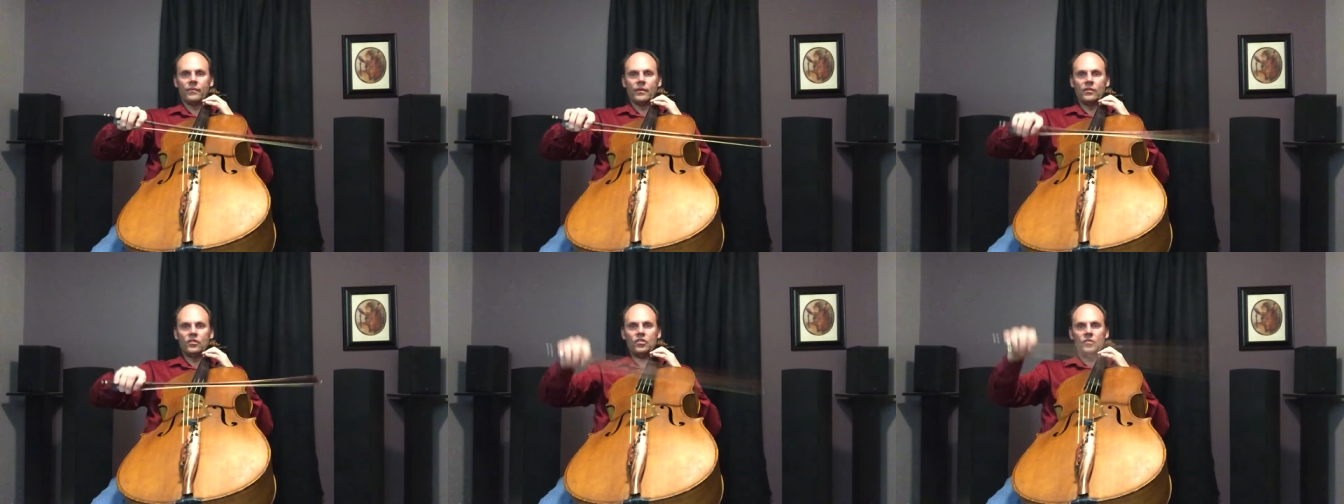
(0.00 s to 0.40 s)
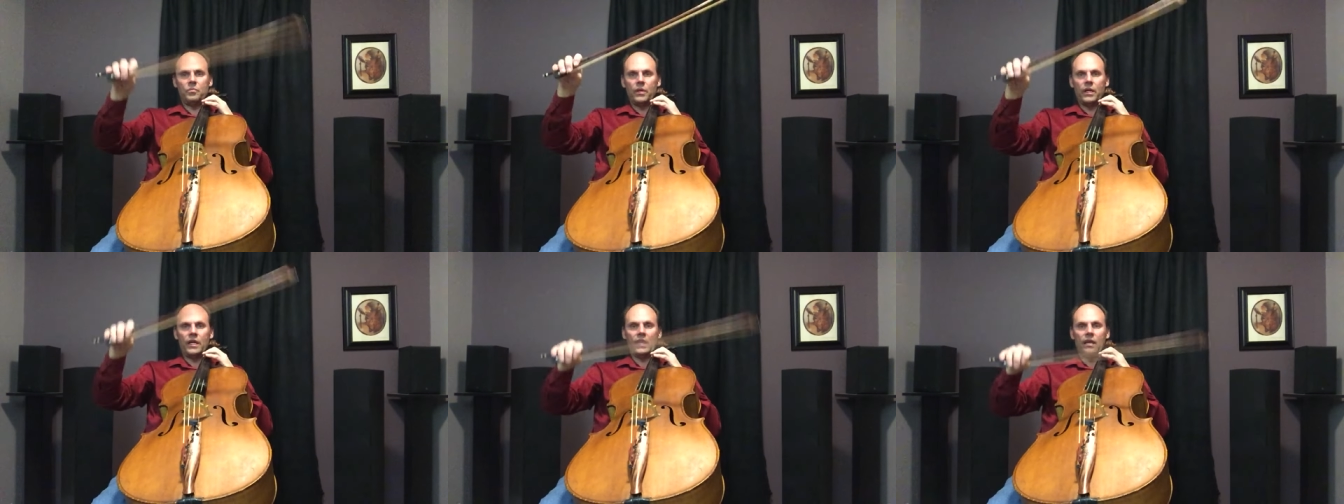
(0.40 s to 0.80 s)

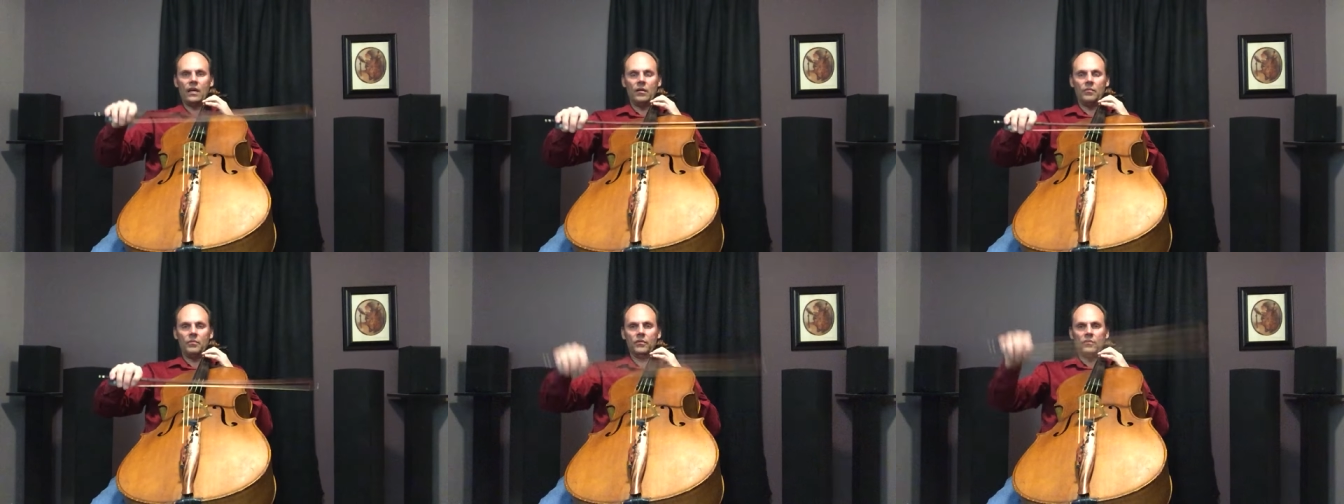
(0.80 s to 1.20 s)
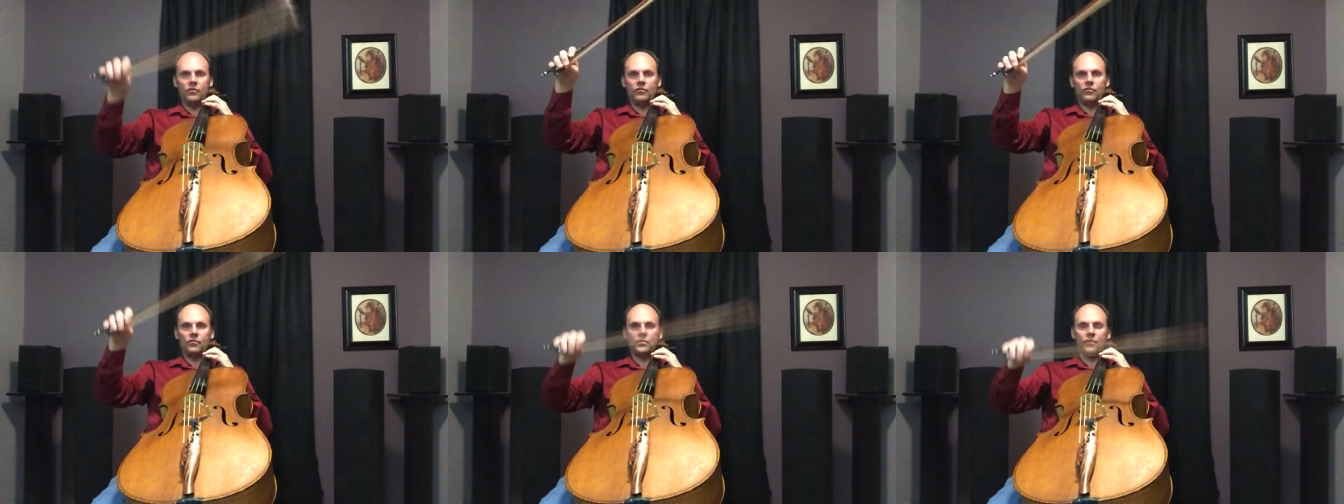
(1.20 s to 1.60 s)
Springing up
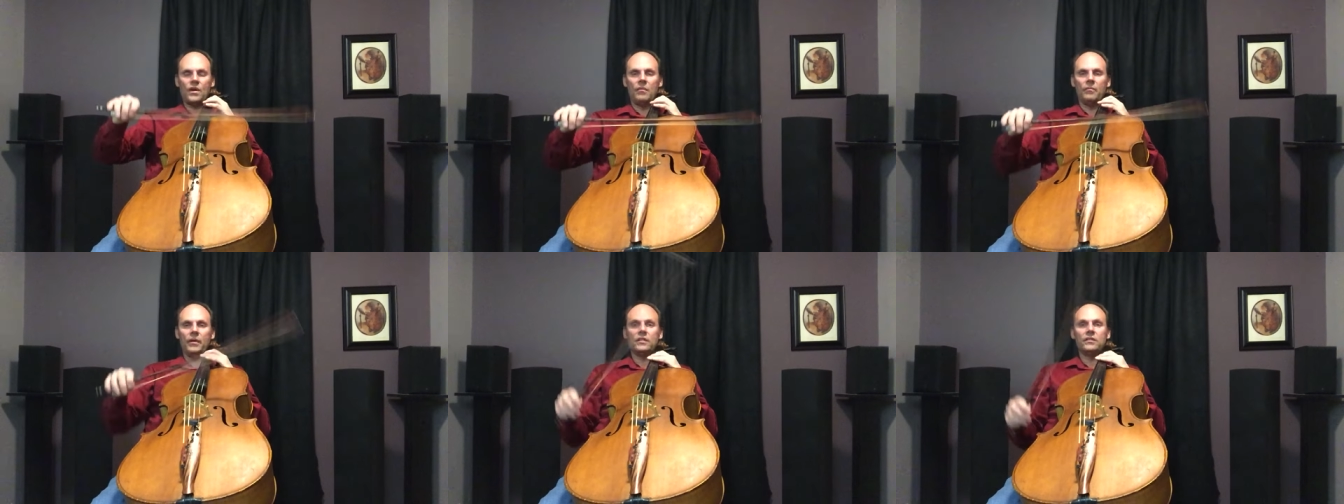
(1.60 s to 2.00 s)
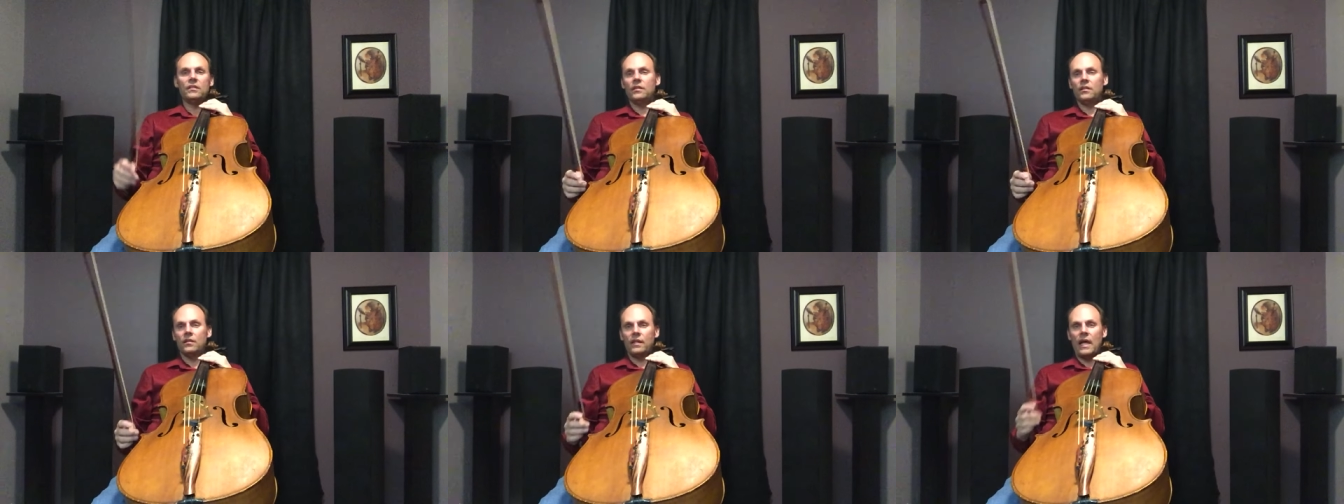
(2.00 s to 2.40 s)
from. It's a
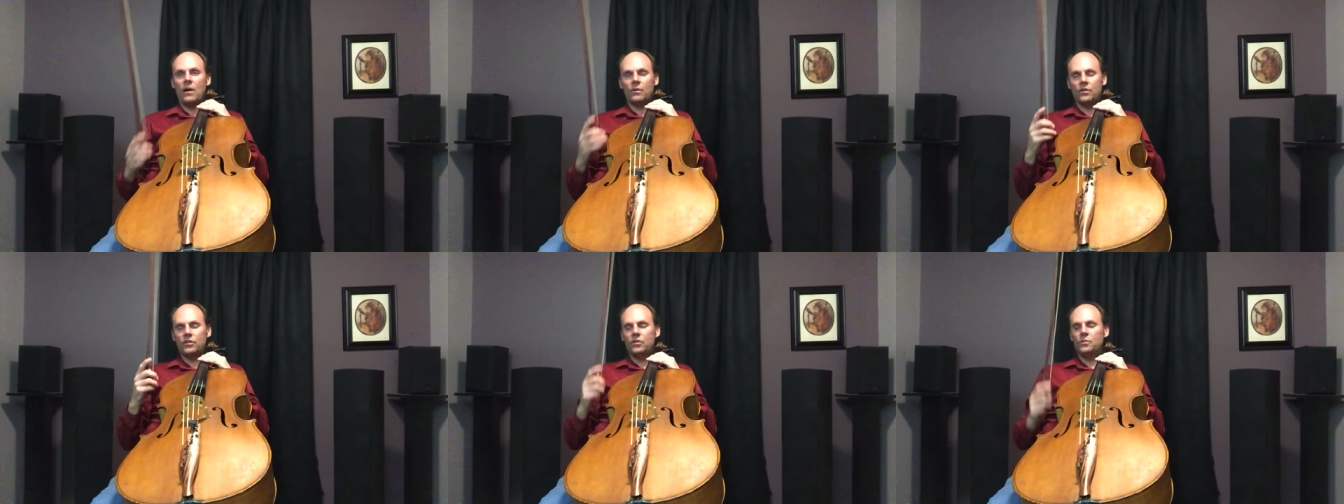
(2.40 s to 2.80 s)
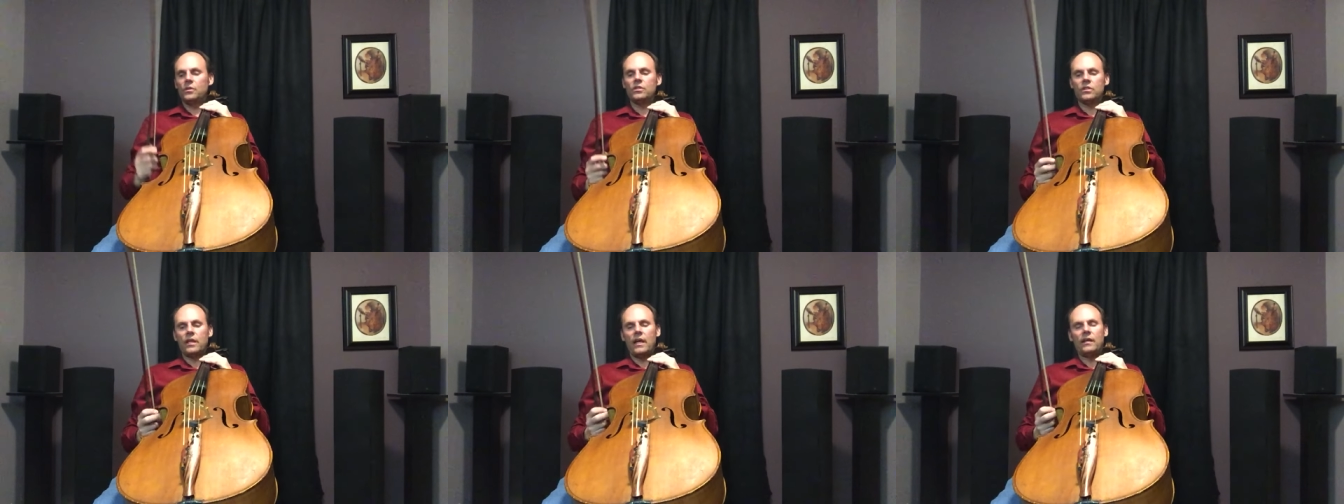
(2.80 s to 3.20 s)
little louder too,
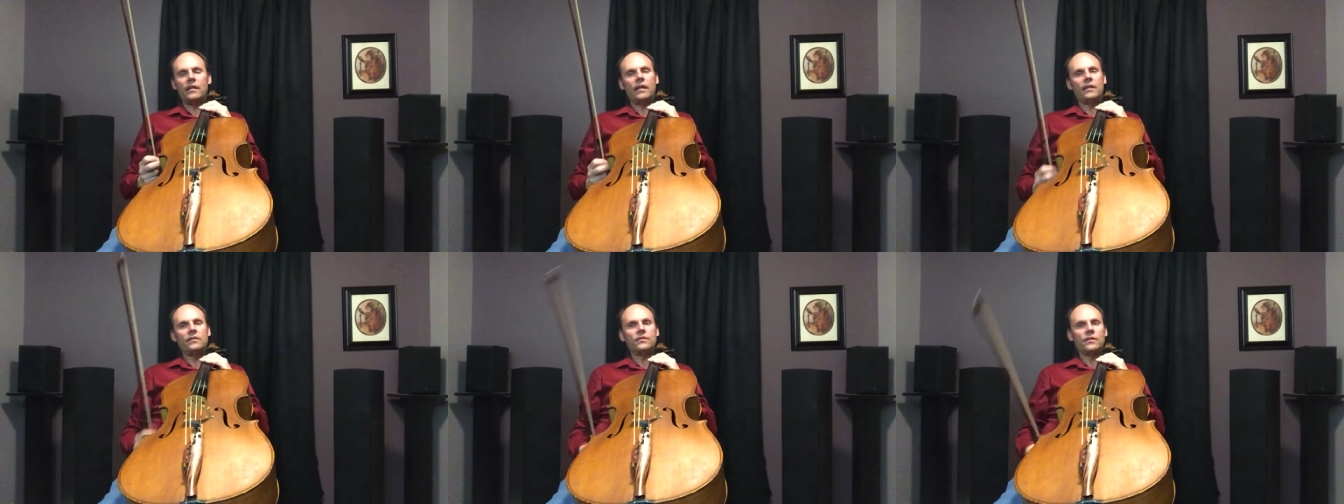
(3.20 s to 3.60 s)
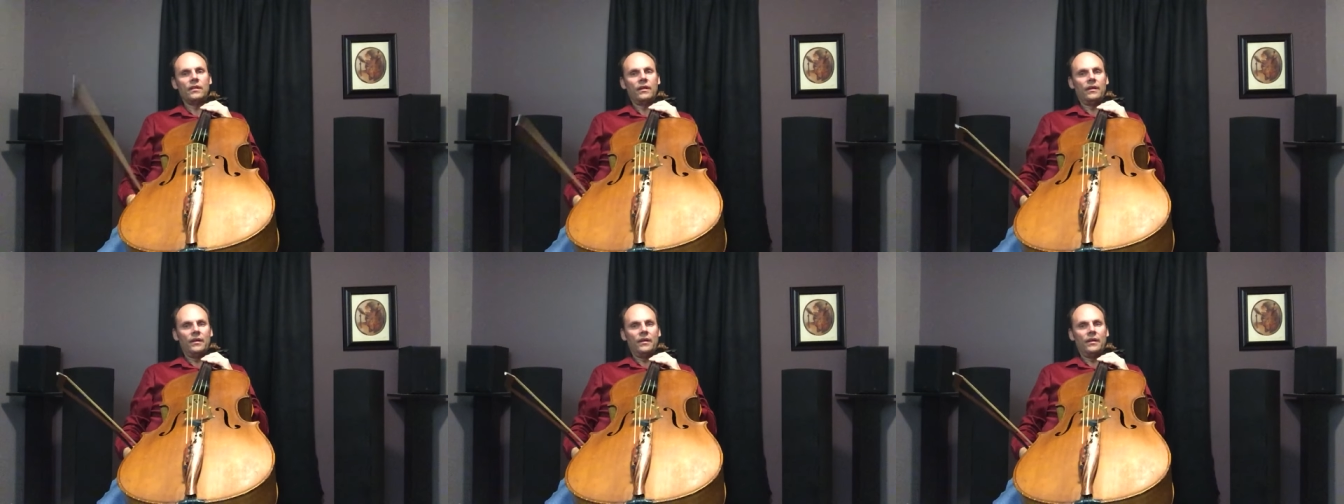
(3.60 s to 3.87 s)
which is kind of nice.